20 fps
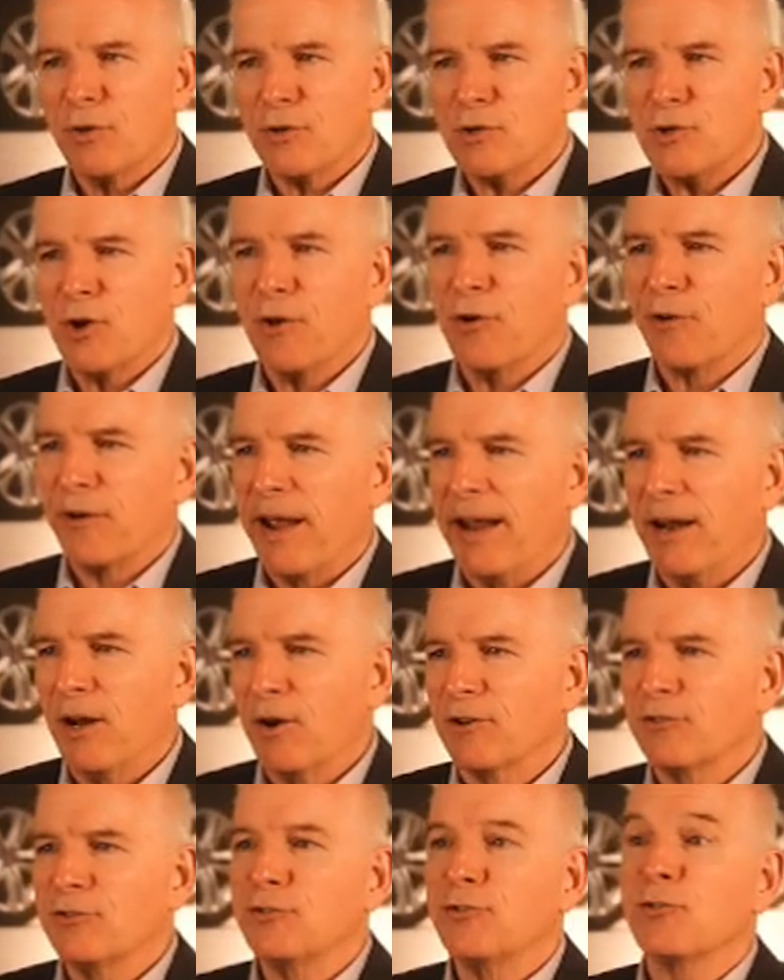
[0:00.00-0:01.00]
that you create
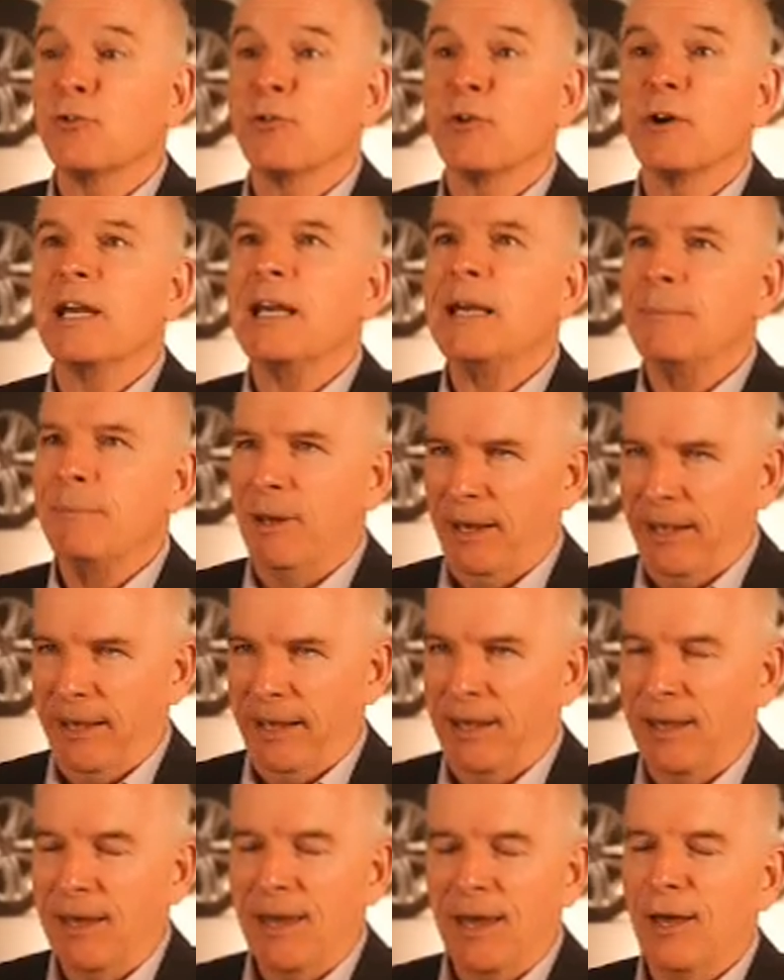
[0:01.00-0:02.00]
are
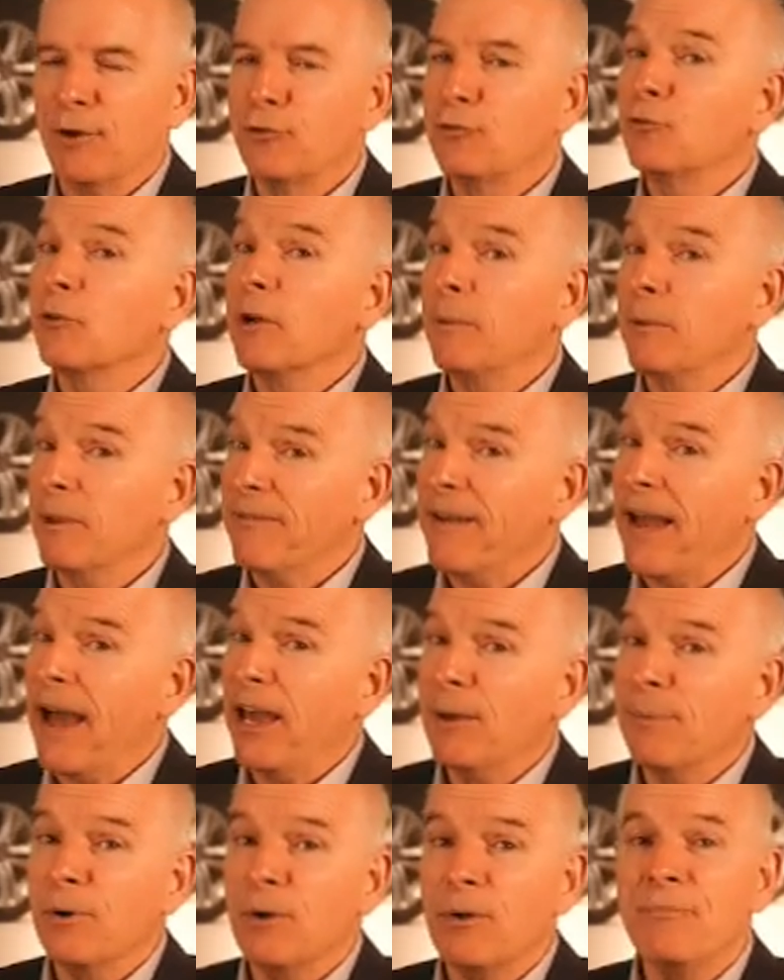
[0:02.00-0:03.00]
extremely, extremely
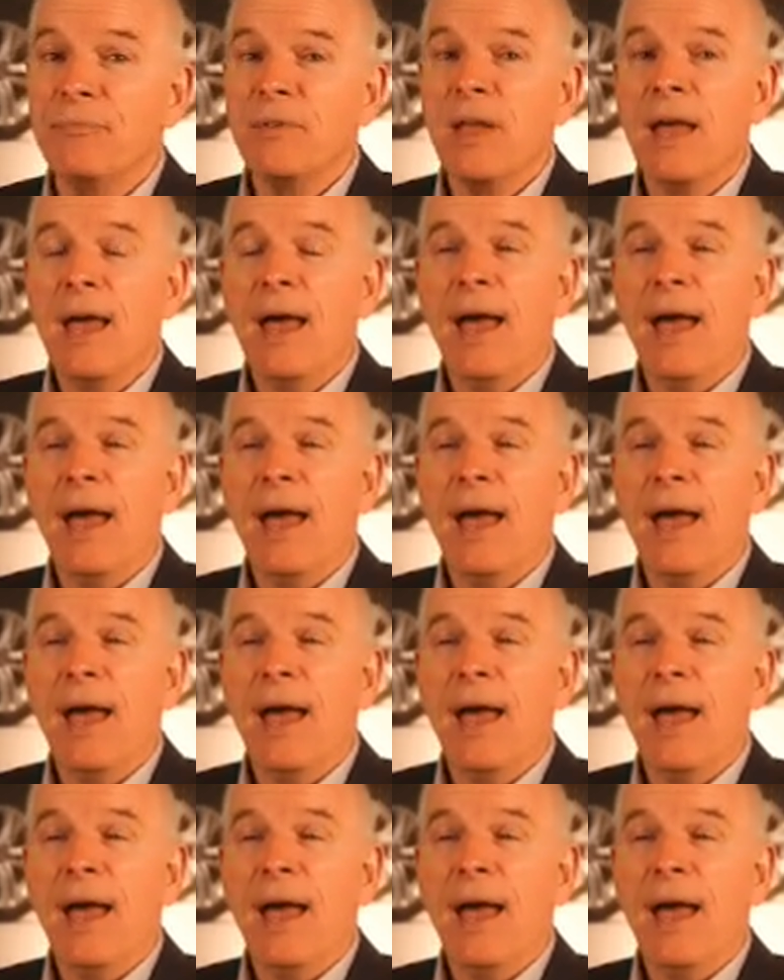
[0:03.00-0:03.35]
valuable.